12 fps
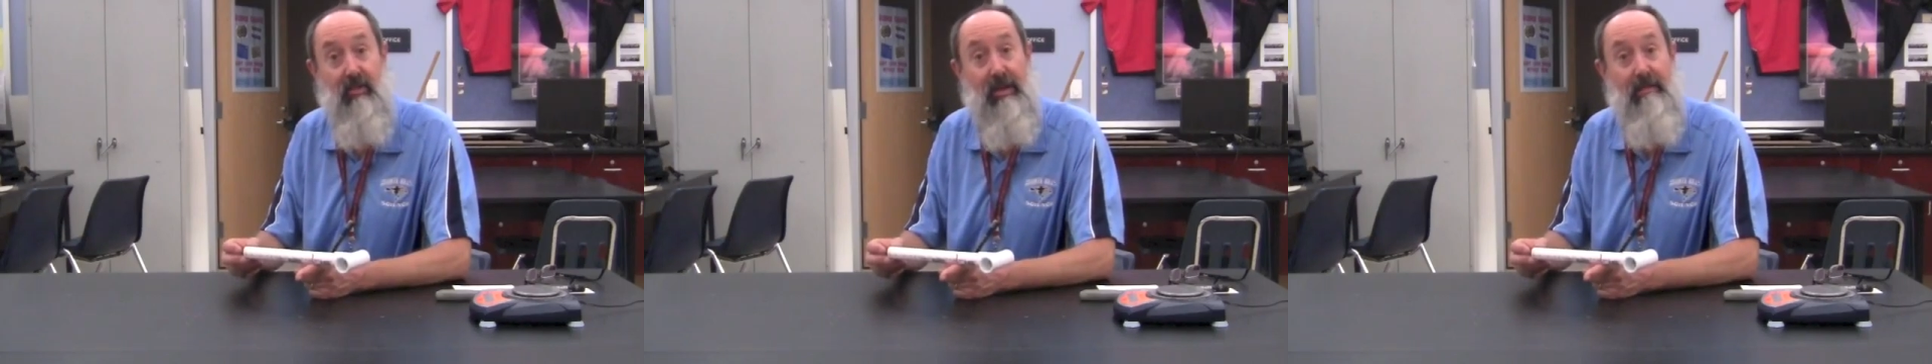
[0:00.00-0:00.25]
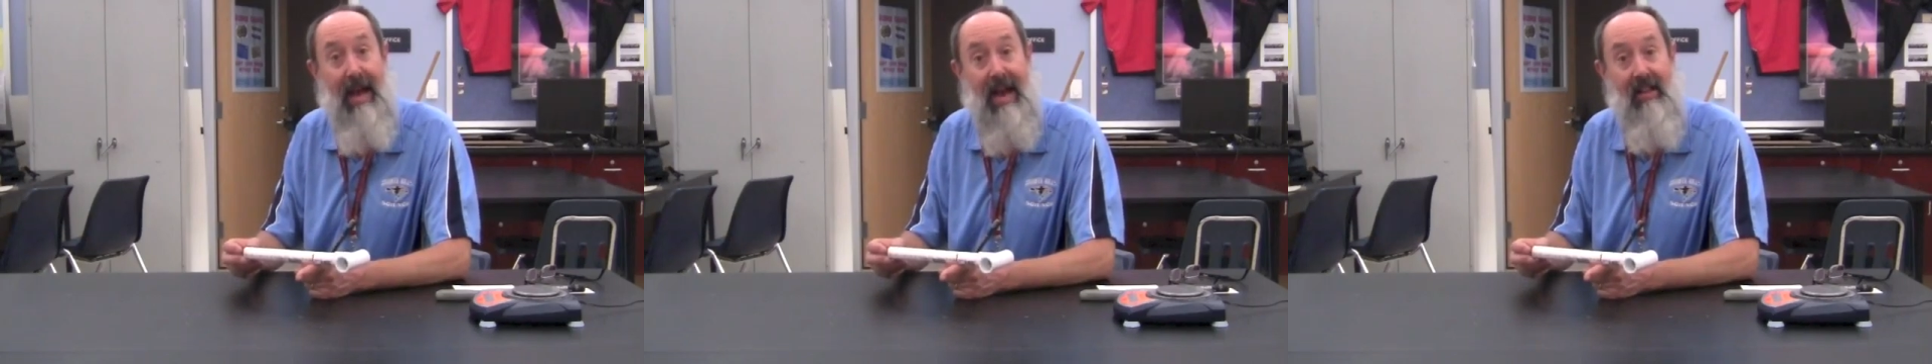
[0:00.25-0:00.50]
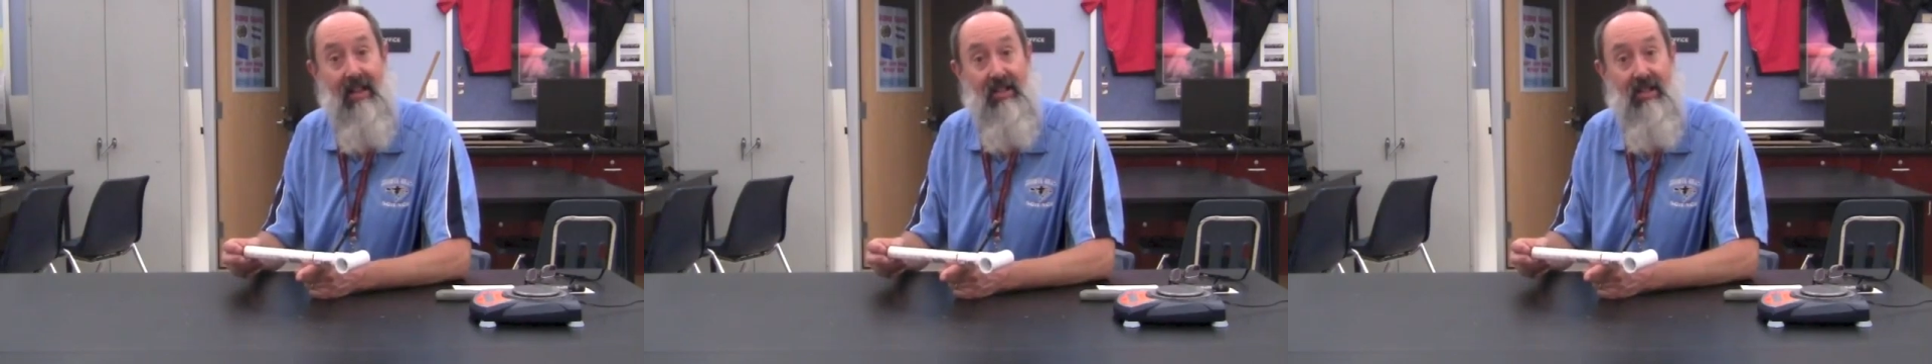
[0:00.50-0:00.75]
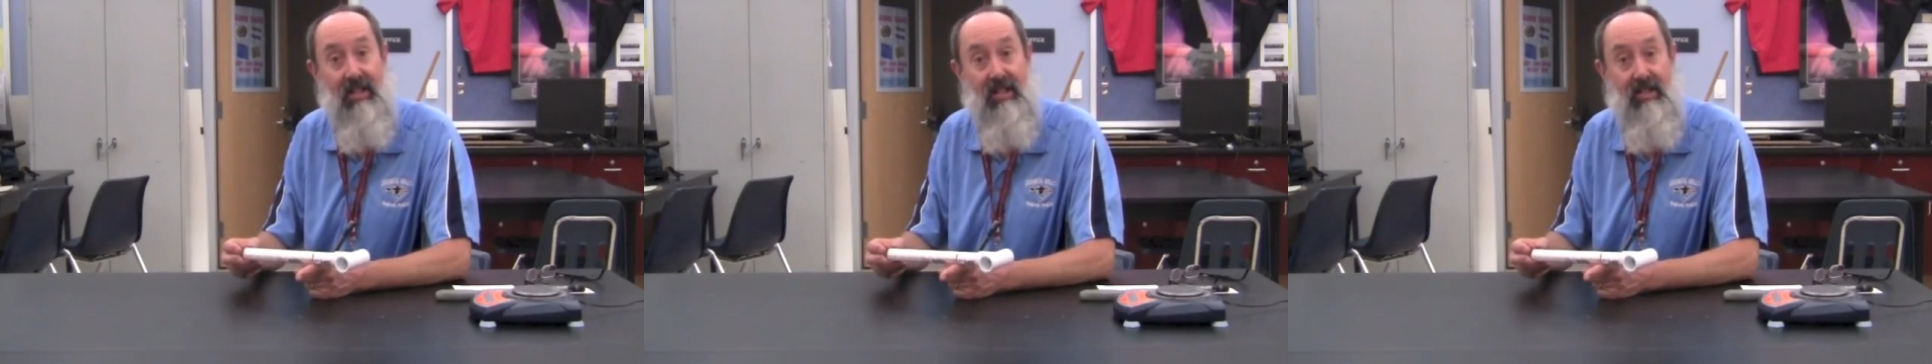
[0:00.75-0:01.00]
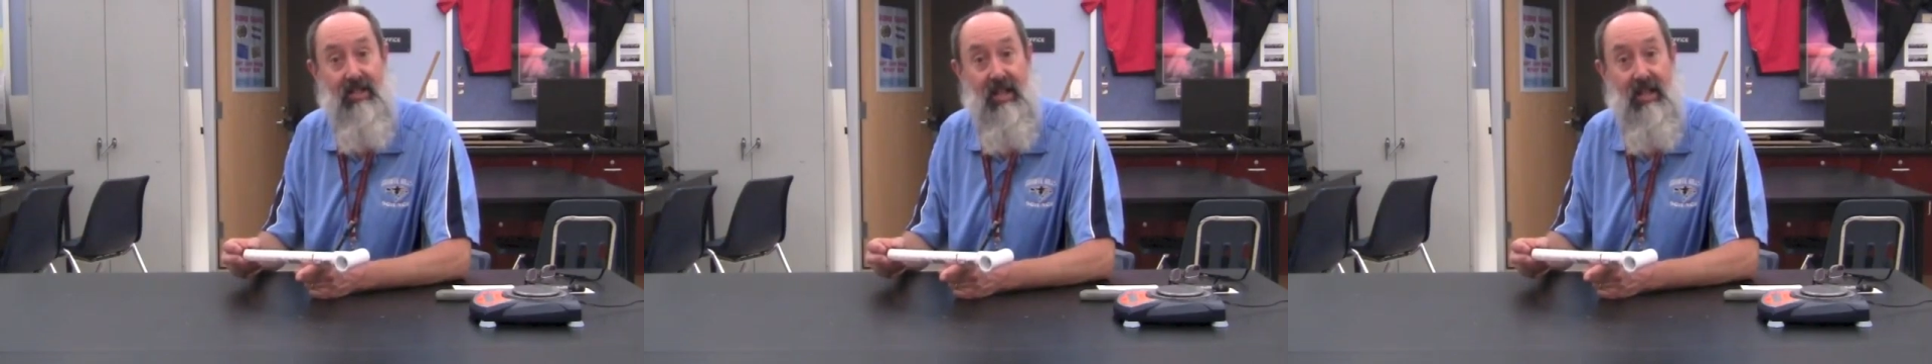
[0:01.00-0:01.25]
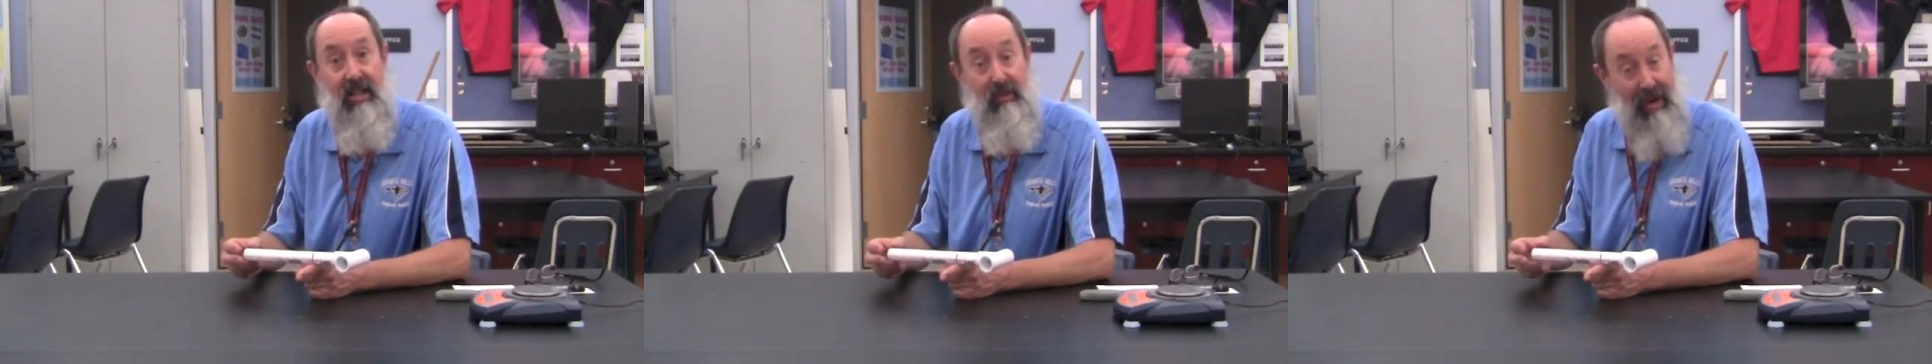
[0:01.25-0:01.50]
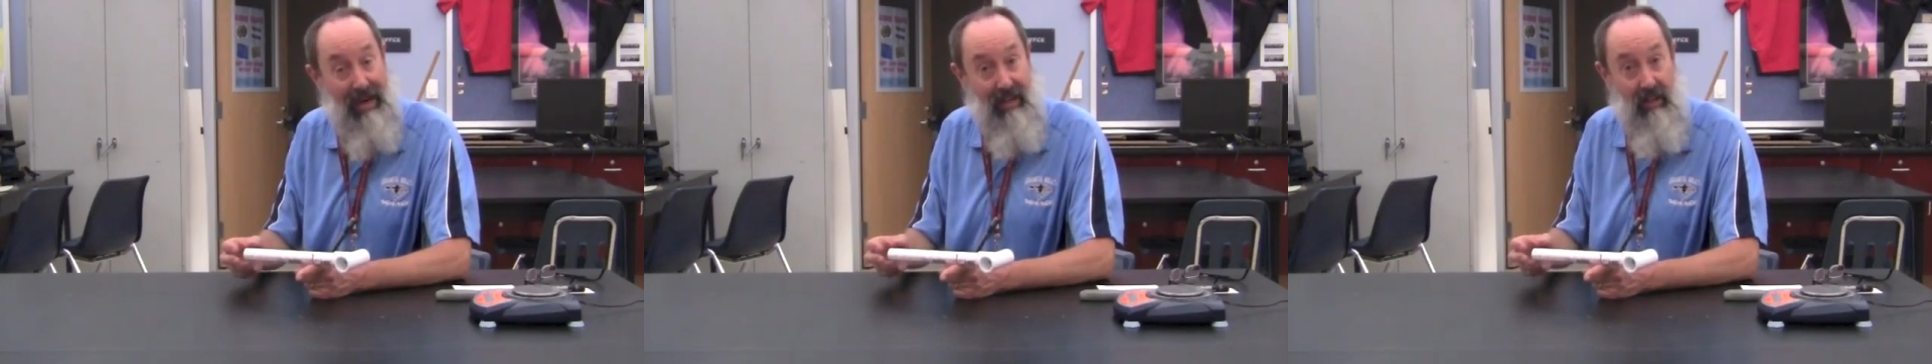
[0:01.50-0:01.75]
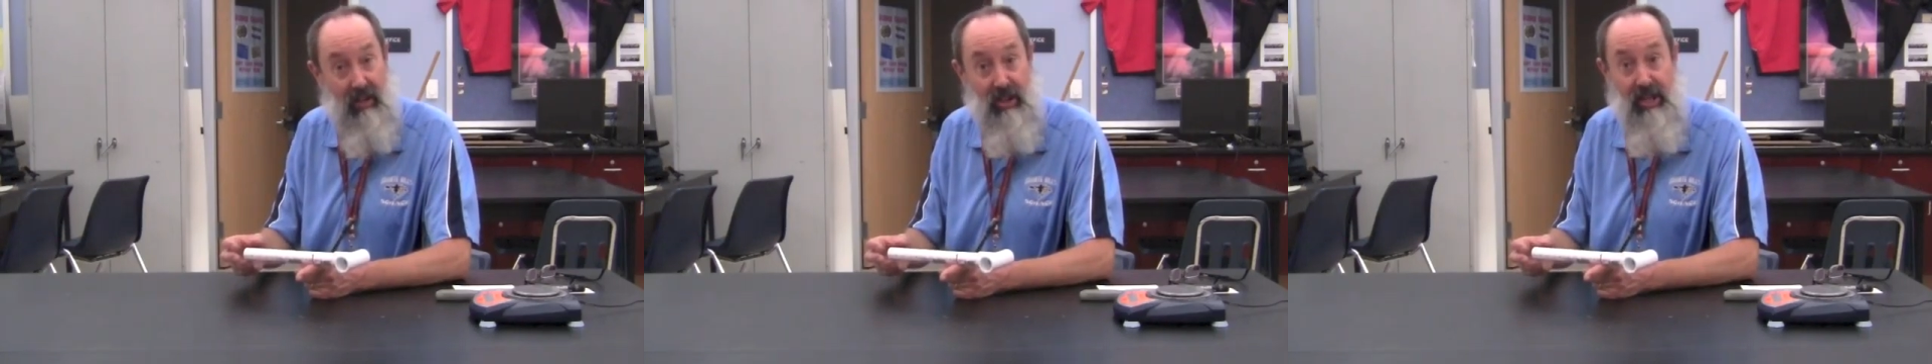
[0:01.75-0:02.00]
we balanced this
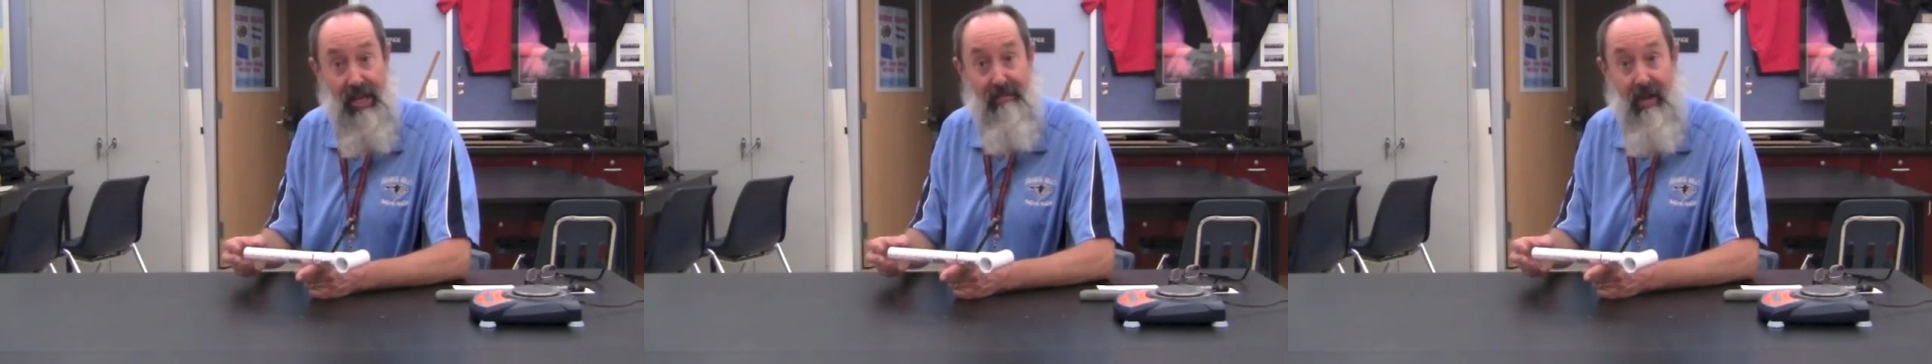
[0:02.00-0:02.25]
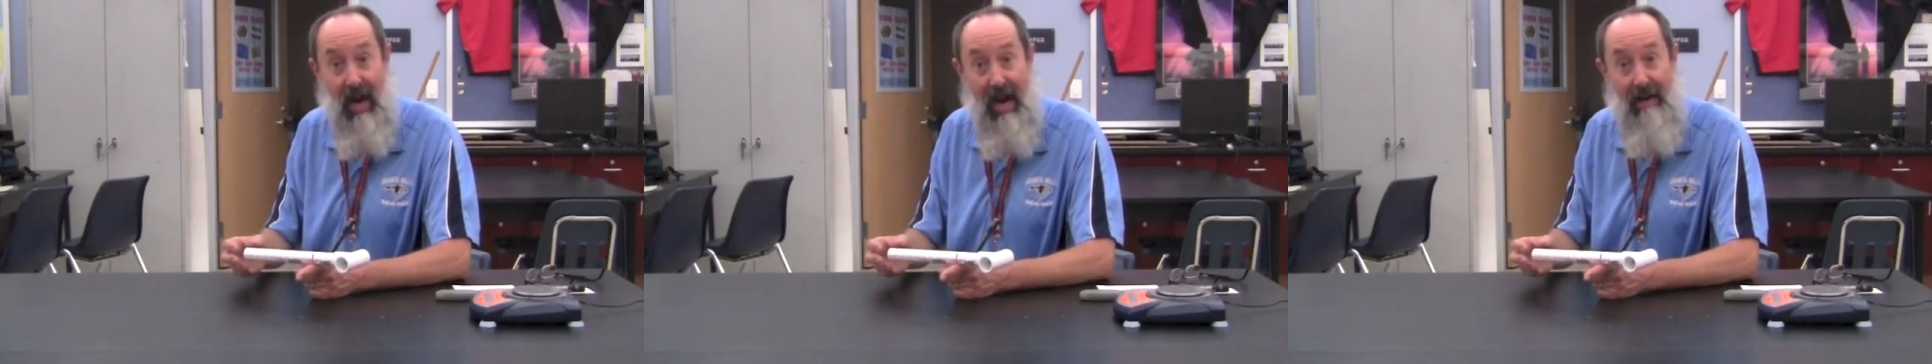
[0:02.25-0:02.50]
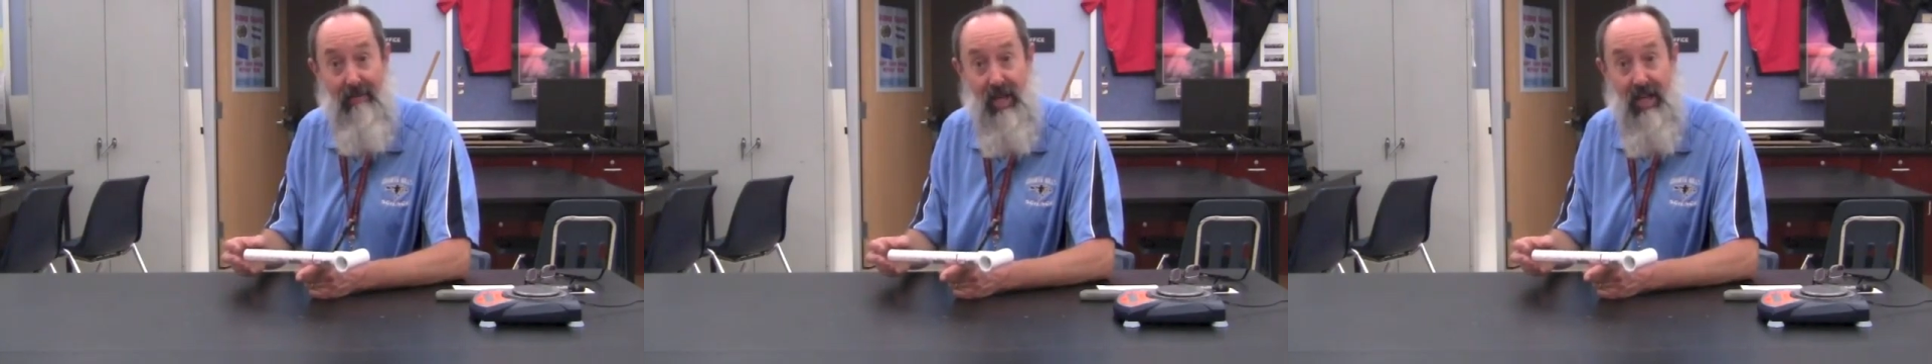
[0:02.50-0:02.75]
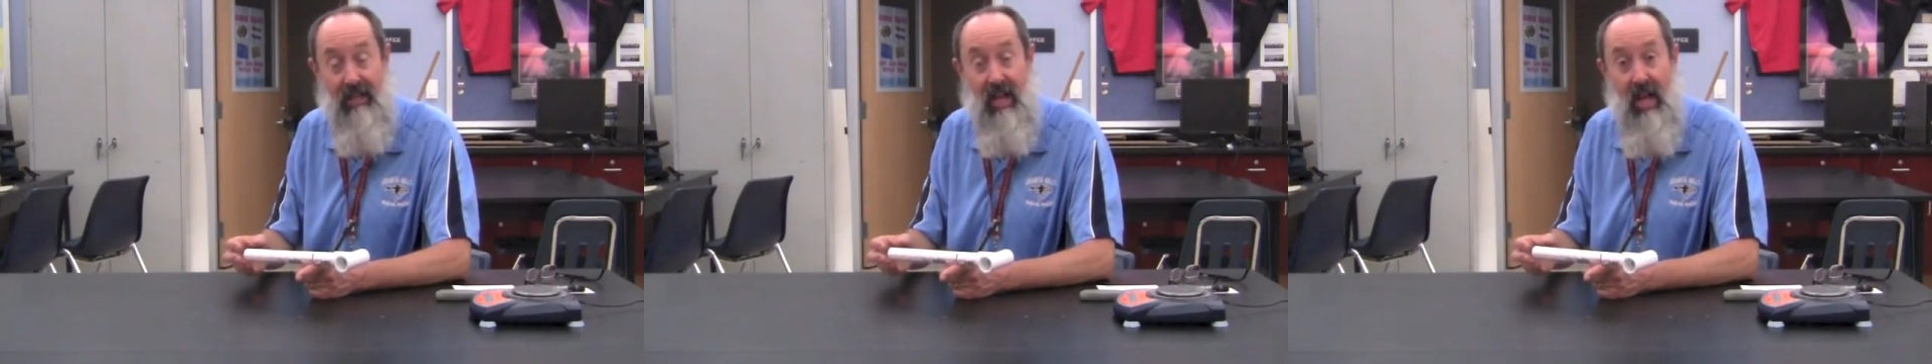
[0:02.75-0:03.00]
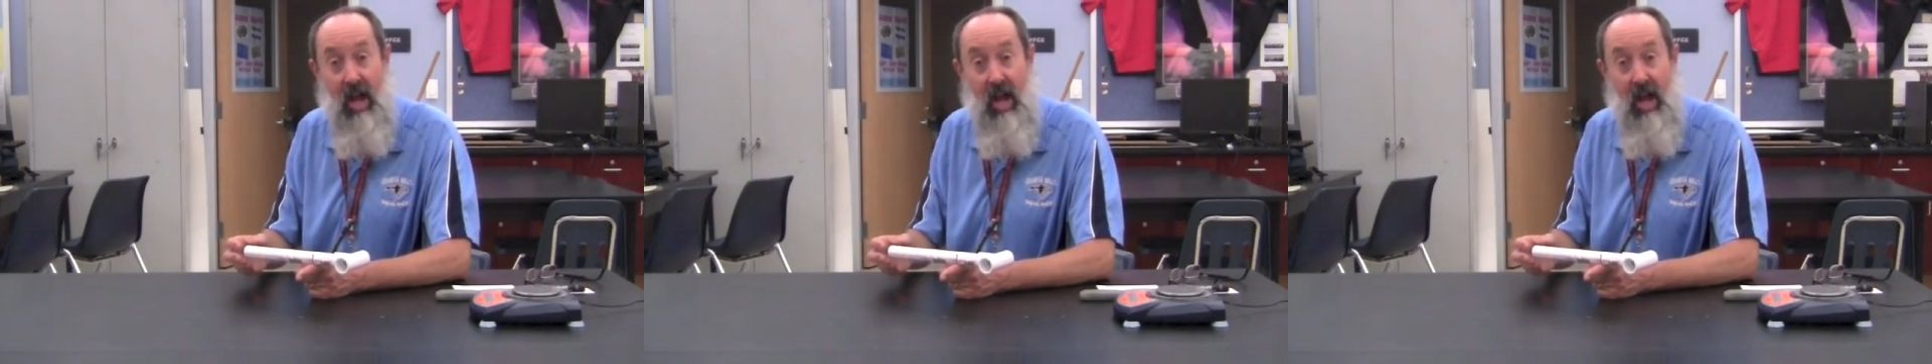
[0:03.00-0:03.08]
irregular shaped object